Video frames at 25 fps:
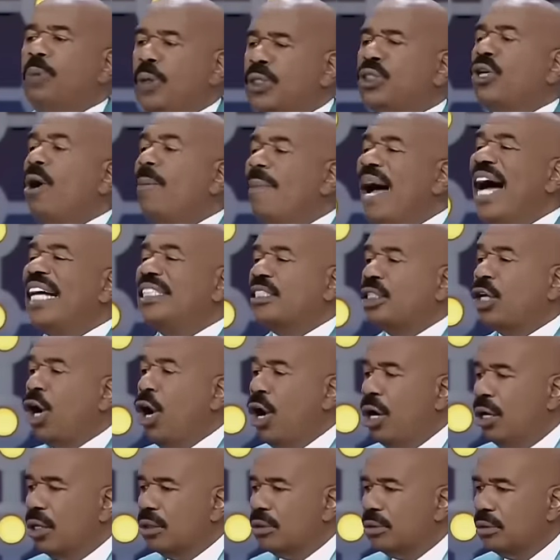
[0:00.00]
Put your mask
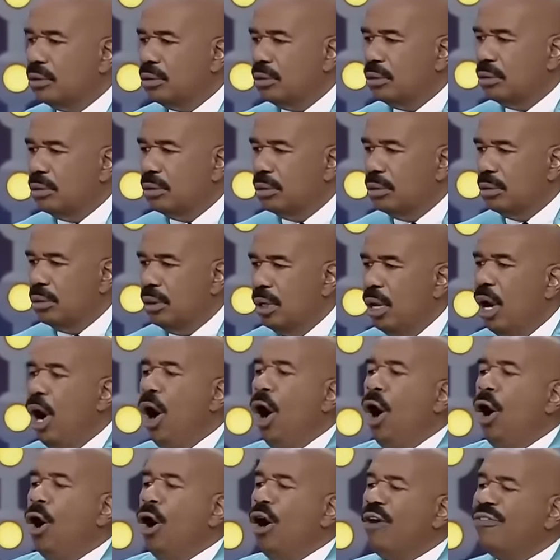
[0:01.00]
on.
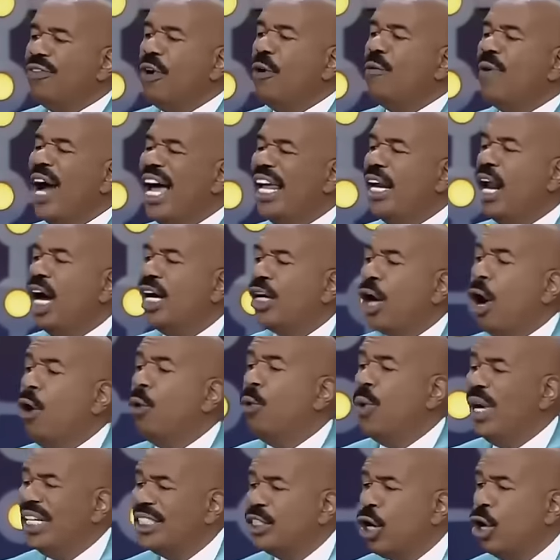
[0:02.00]
Overwear
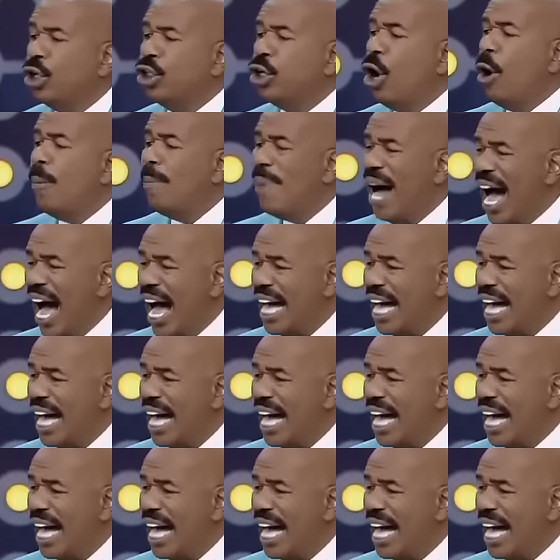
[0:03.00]
go window no